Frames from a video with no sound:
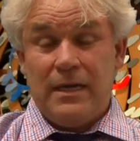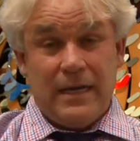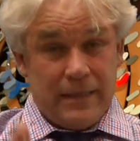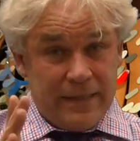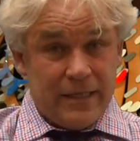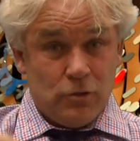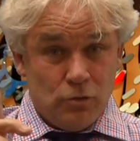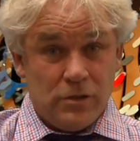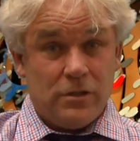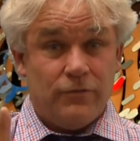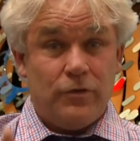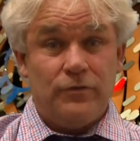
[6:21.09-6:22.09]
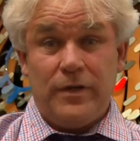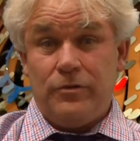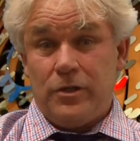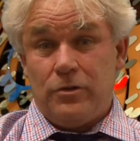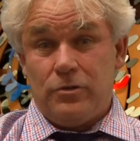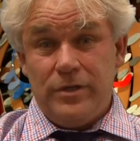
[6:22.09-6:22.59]
And that's also for very
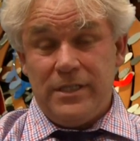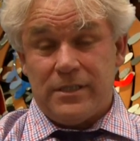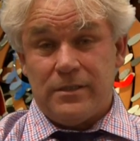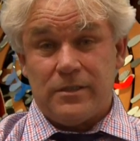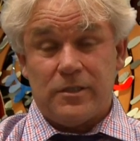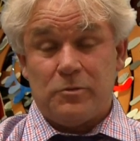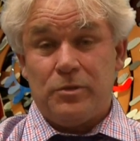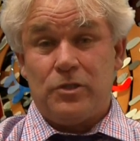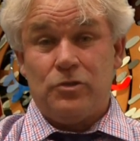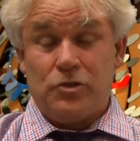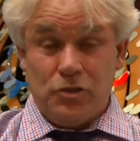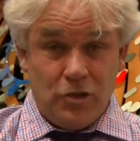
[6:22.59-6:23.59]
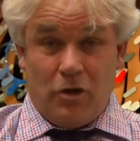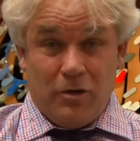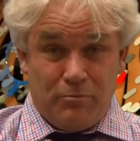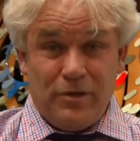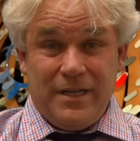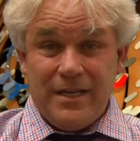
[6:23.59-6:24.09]
good reasons. It's because you
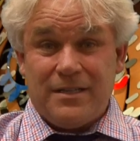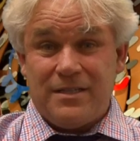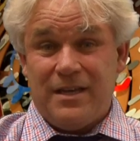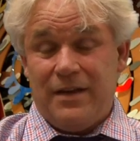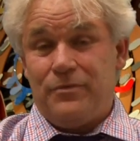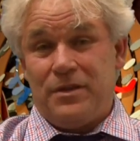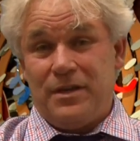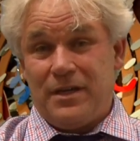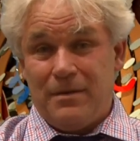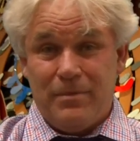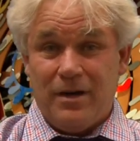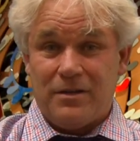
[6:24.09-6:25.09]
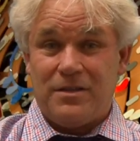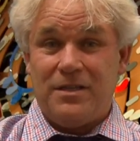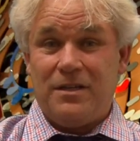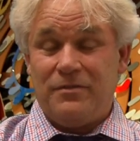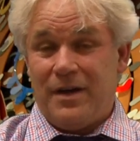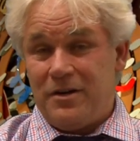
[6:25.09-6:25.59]
can't predict everything about the
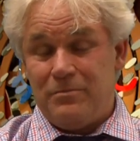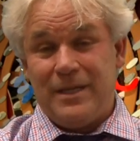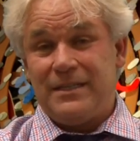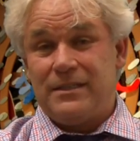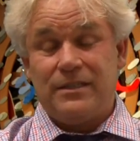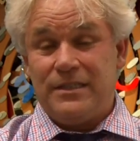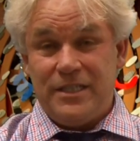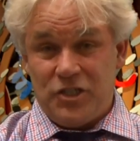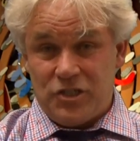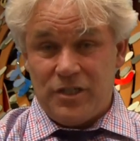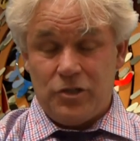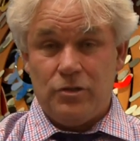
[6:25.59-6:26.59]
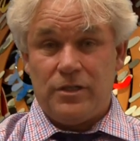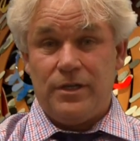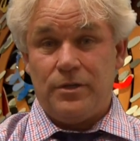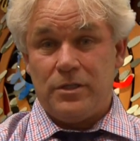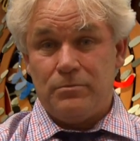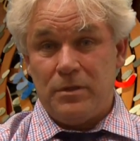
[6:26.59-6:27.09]
environmental niche that you're
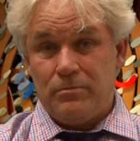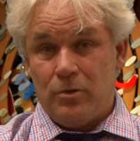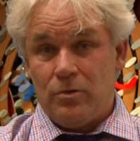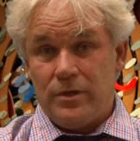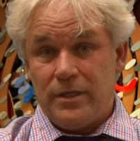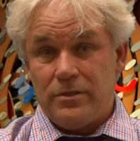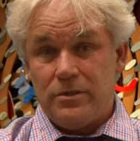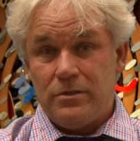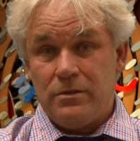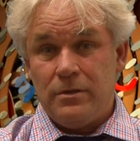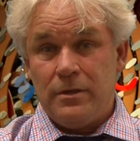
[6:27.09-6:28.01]
going to be born into.